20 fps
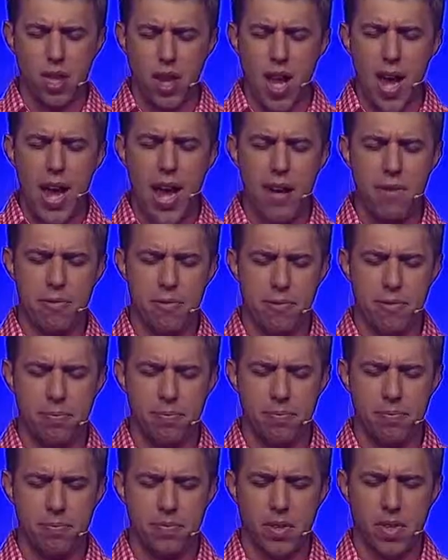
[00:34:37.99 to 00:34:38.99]
life,
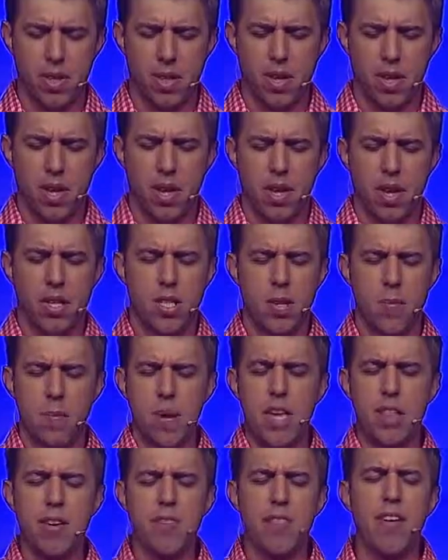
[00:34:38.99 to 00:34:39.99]
to
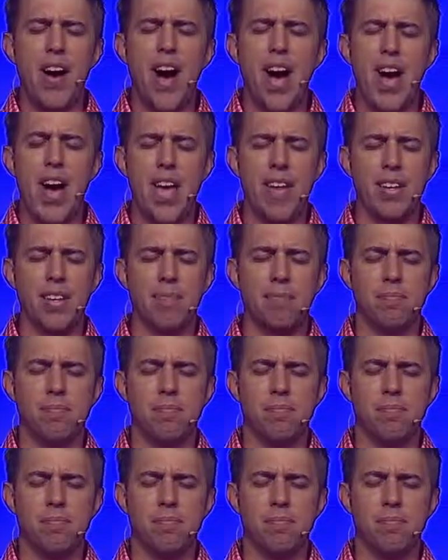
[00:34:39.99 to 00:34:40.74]
be the vine.